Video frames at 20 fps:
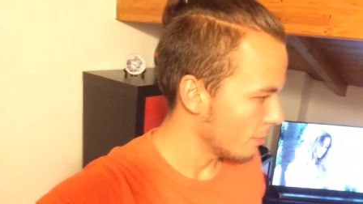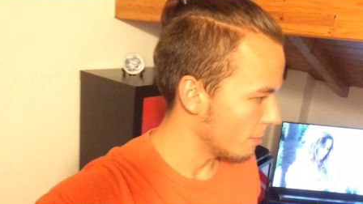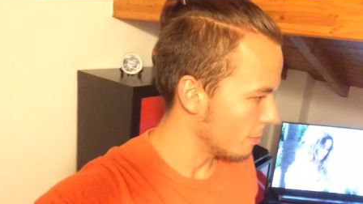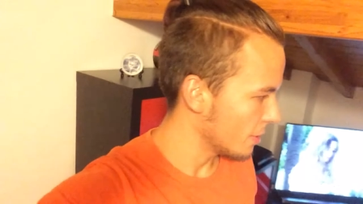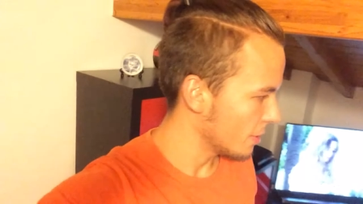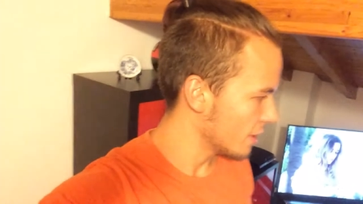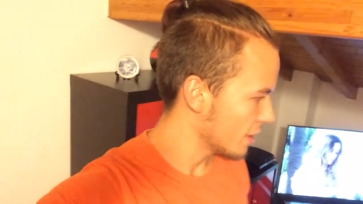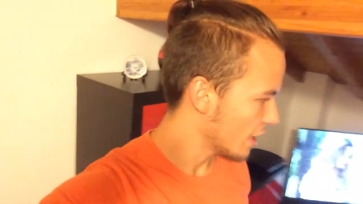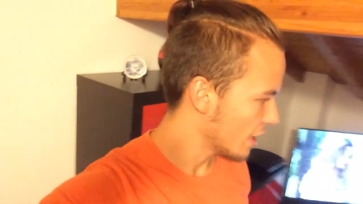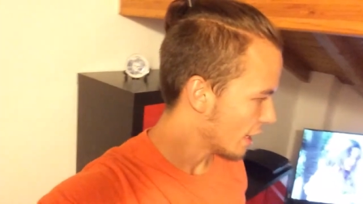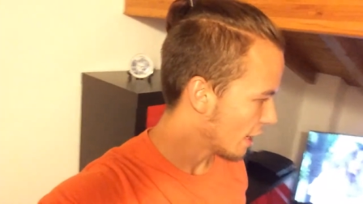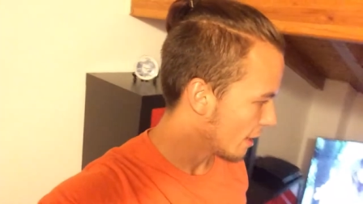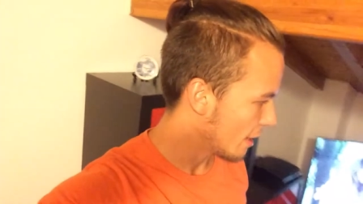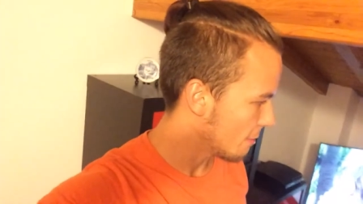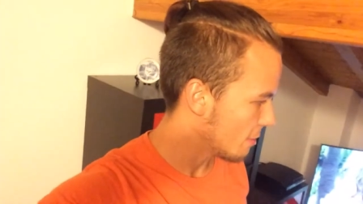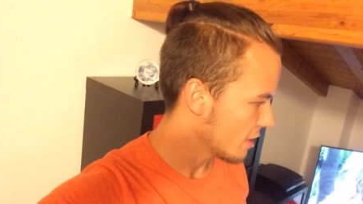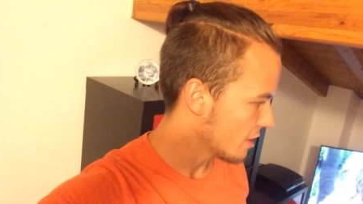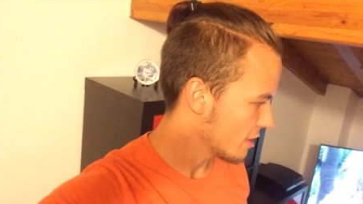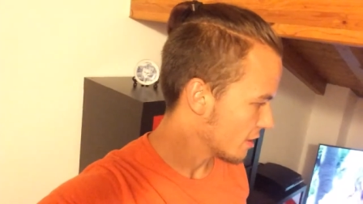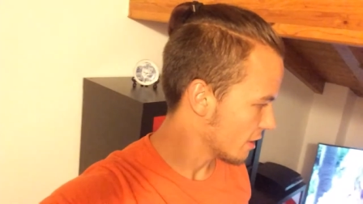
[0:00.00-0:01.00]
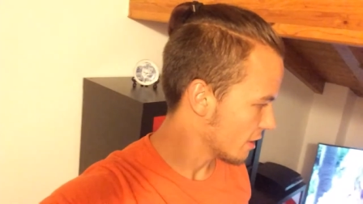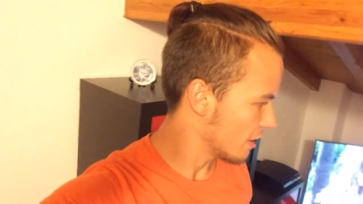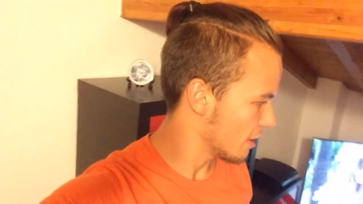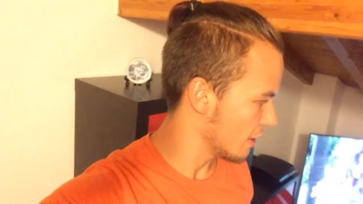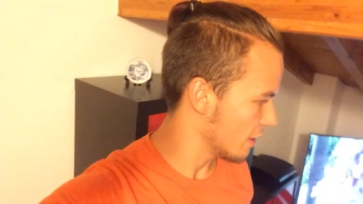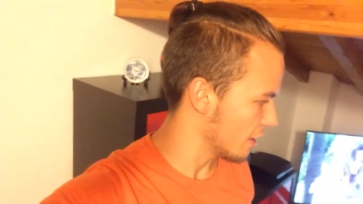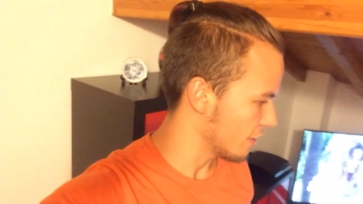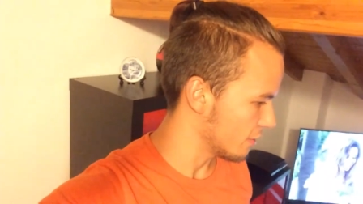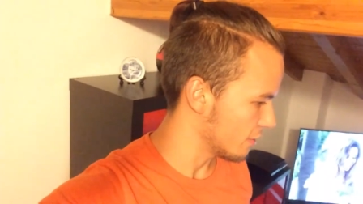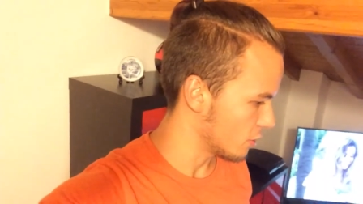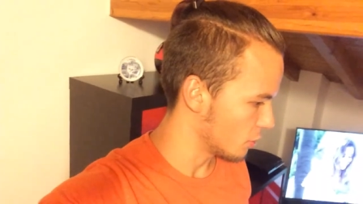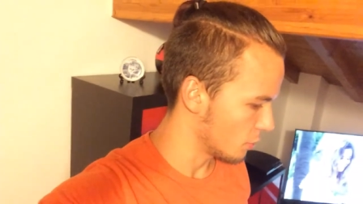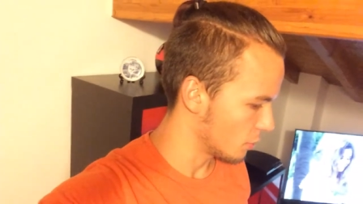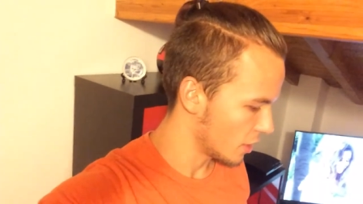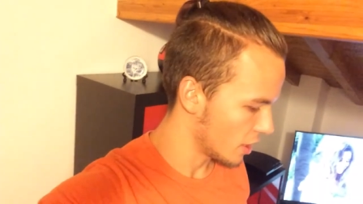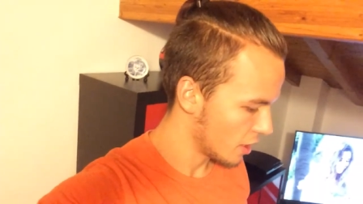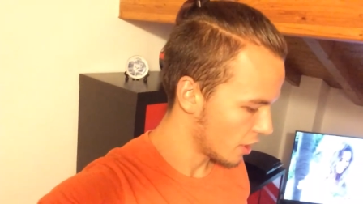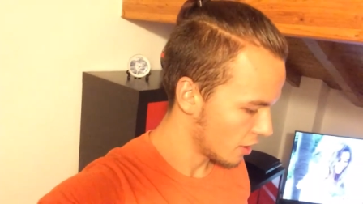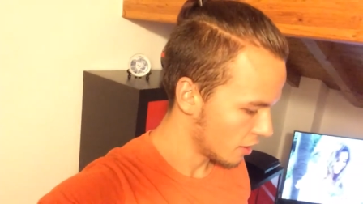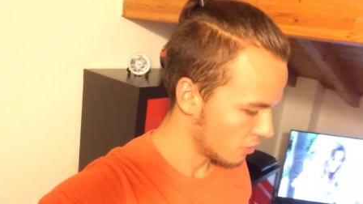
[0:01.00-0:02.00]
But yeah, I basically, after
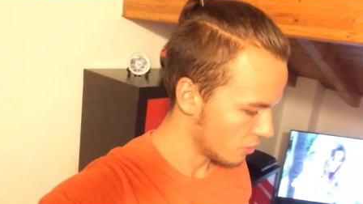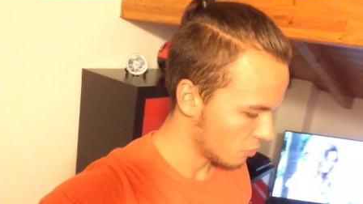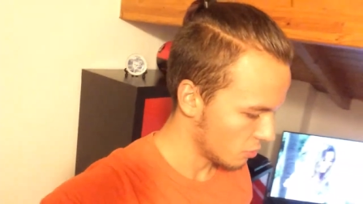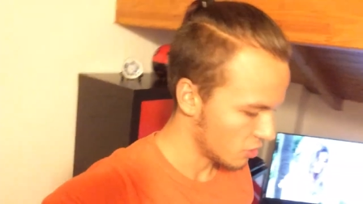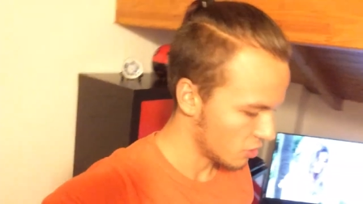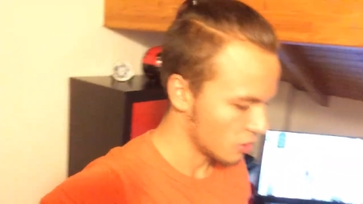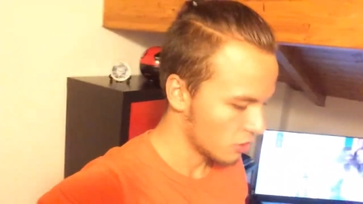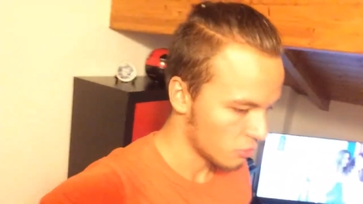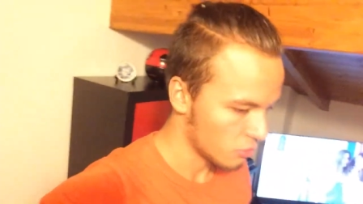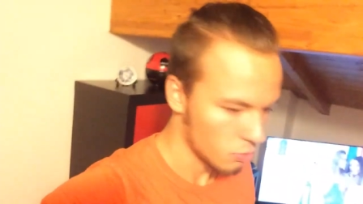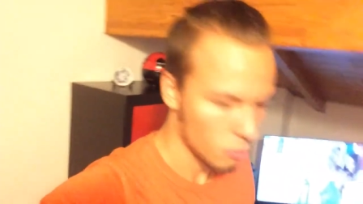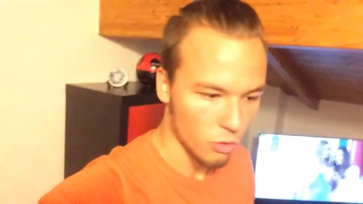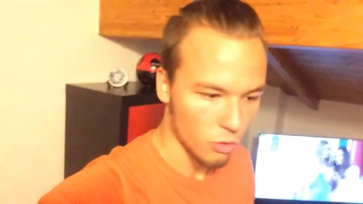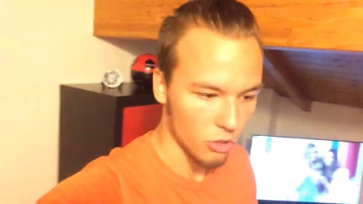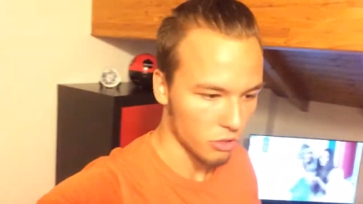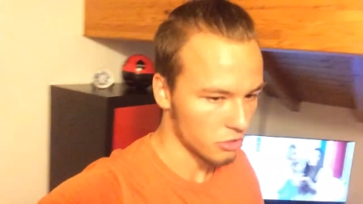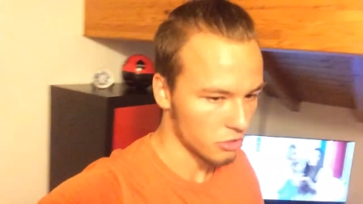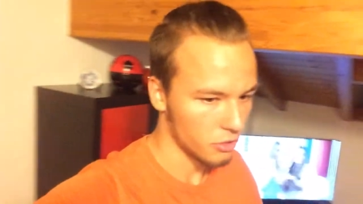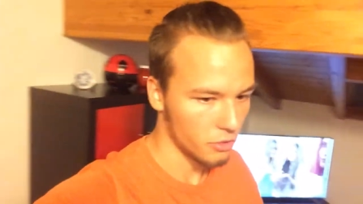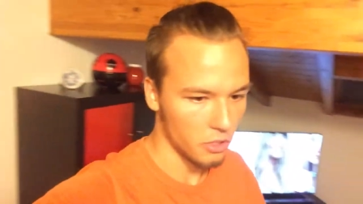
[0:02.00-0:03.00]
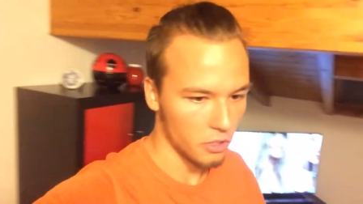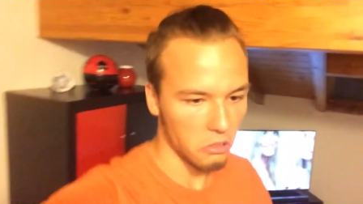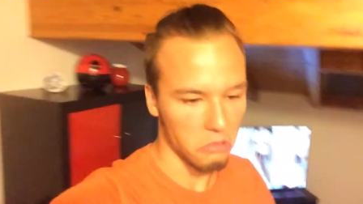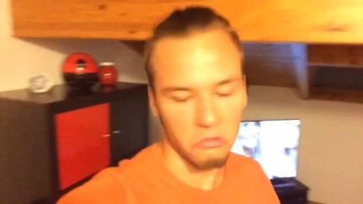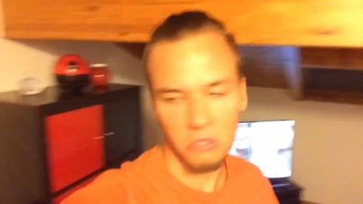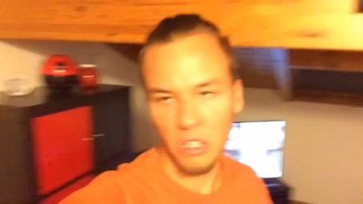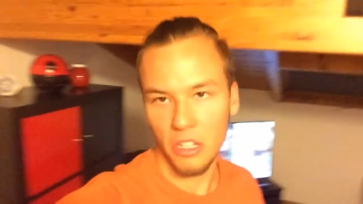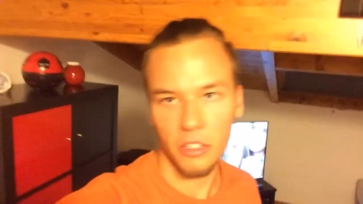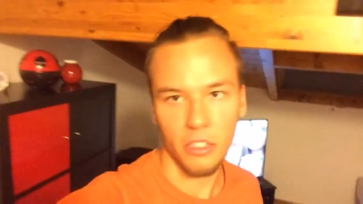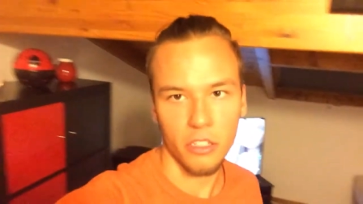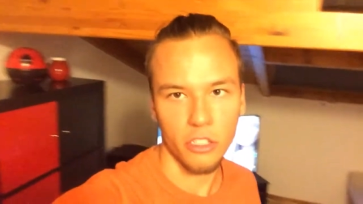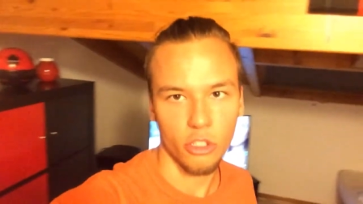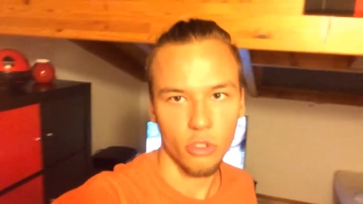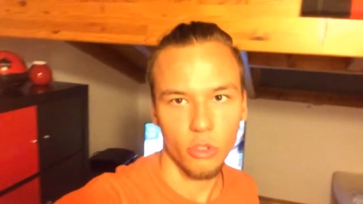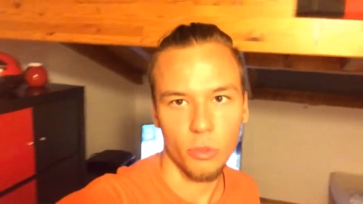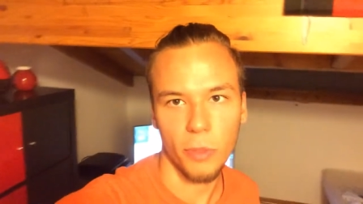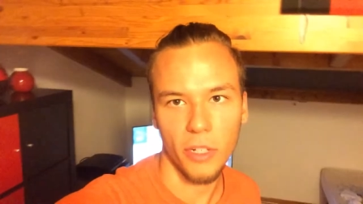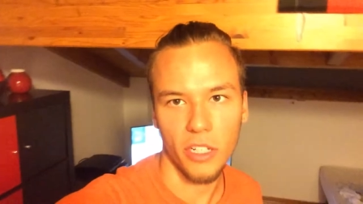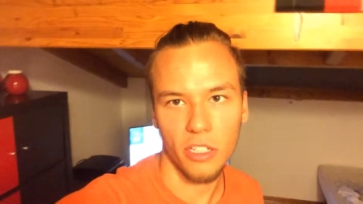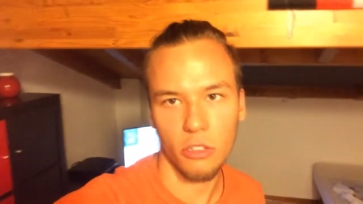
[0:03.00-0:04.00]
we ate, we just walked around, nothing too
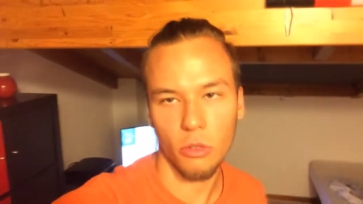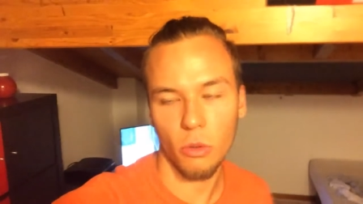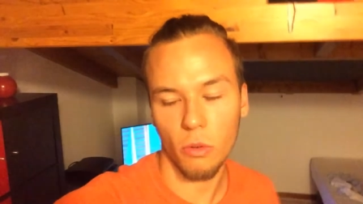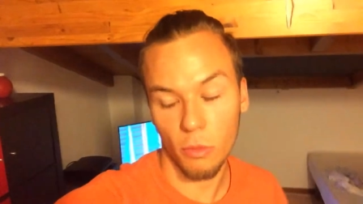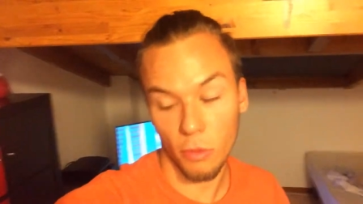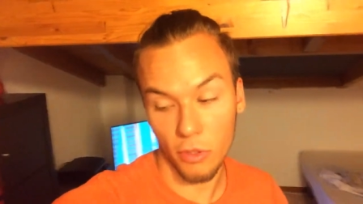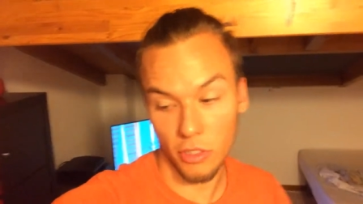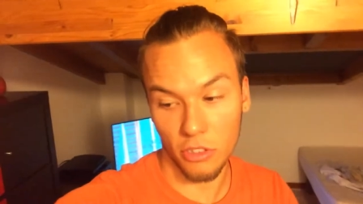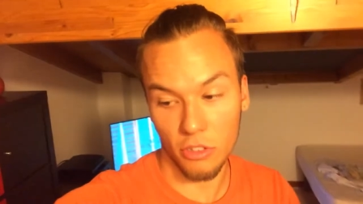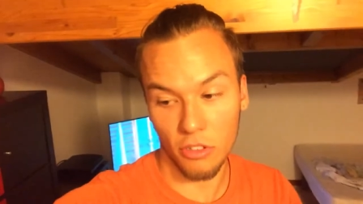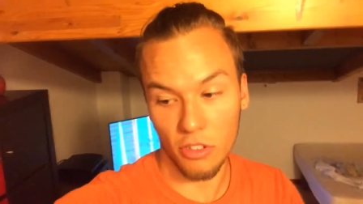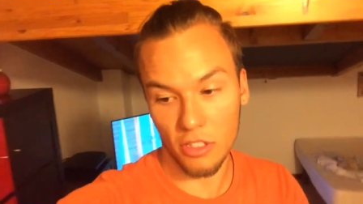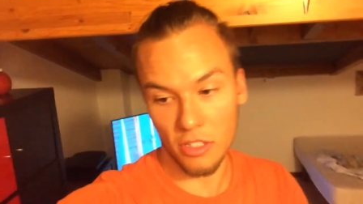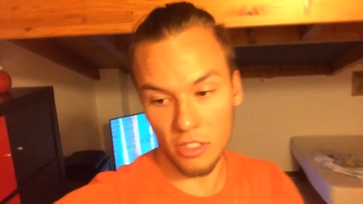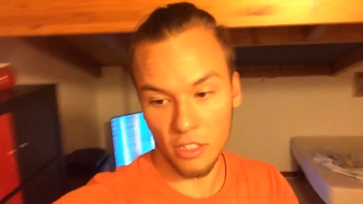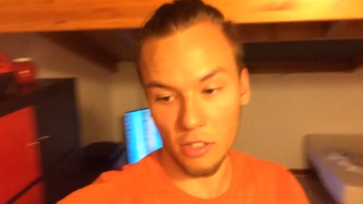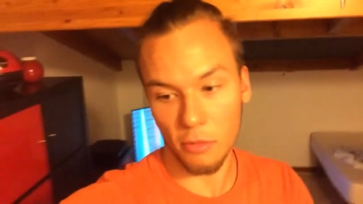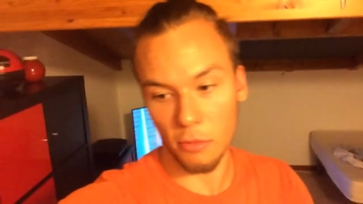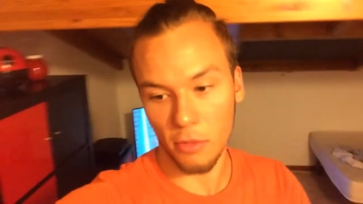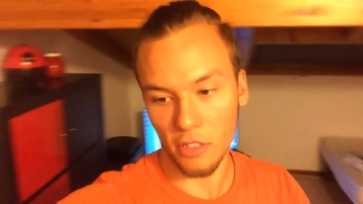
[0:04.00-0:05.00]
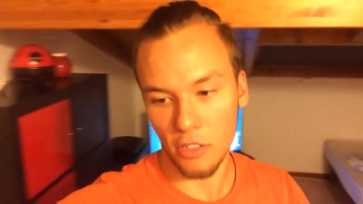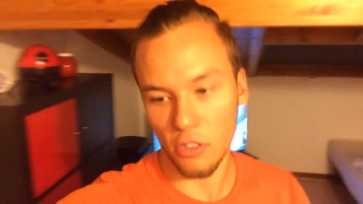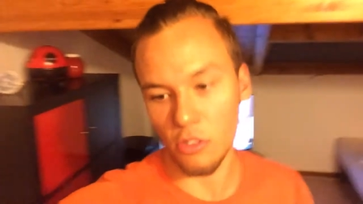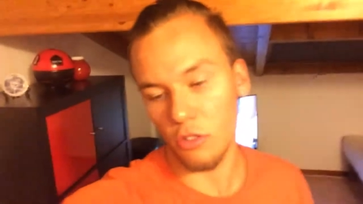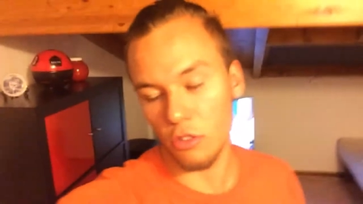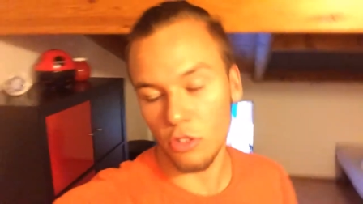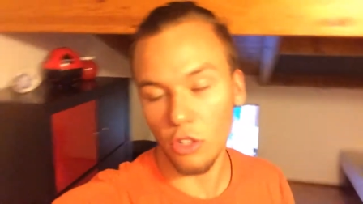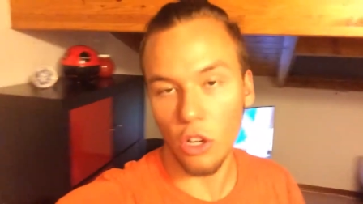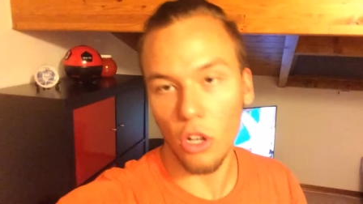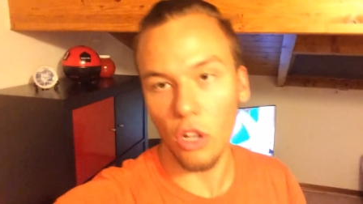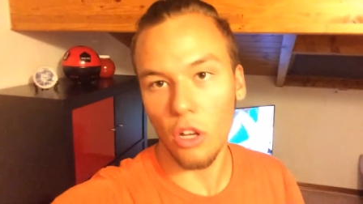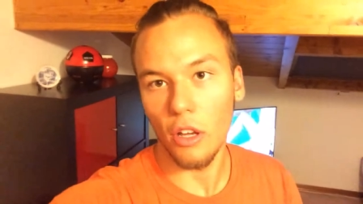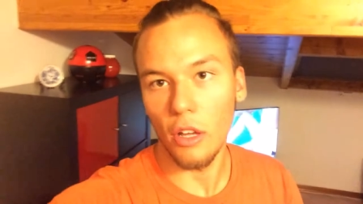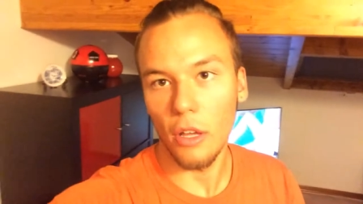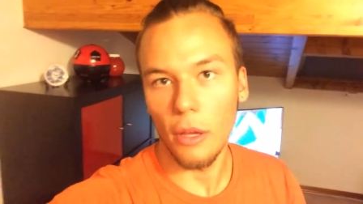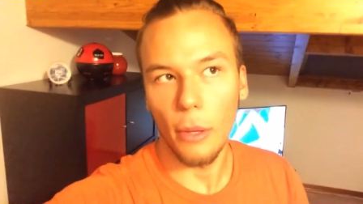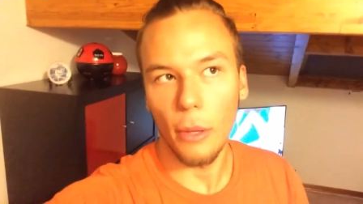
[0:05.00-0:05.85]
special. We went to the cinema, as you saw.